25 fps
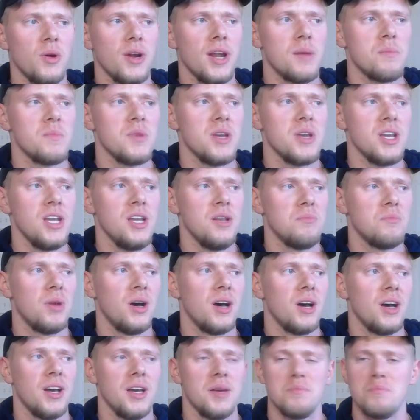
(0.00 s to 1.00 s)
I mean
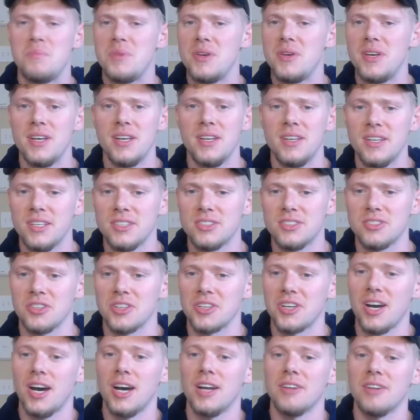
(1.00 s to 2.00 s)
by beingness or
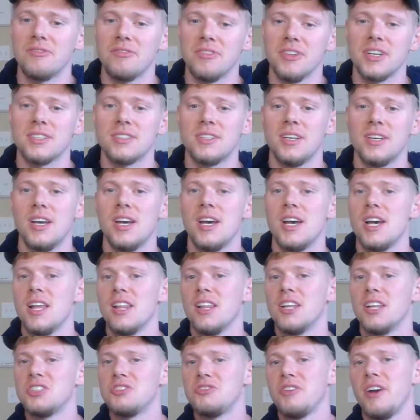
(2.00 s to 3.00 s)
conflict,
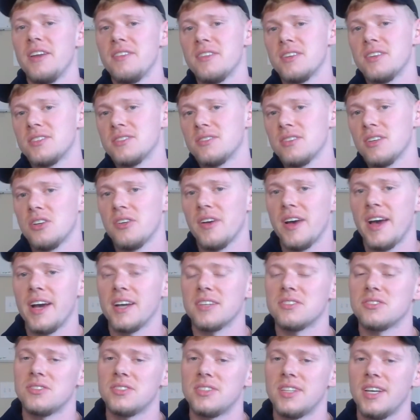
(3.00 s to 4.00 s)
let's try out this little
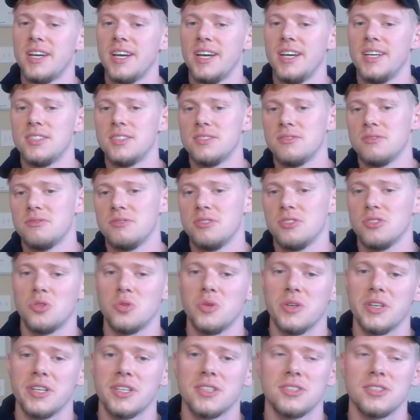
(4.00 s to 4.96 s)
exercise real quick.